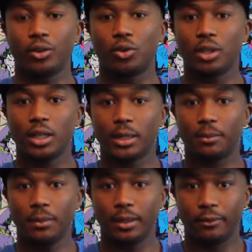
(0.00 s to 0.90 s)

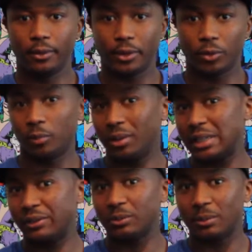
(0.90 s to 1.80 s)
good
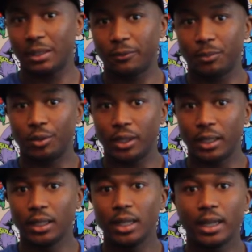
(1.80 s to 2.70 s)
place for him to play football
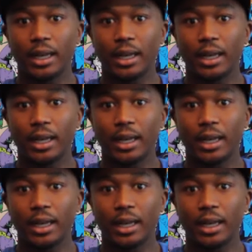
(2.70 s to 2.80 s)
in.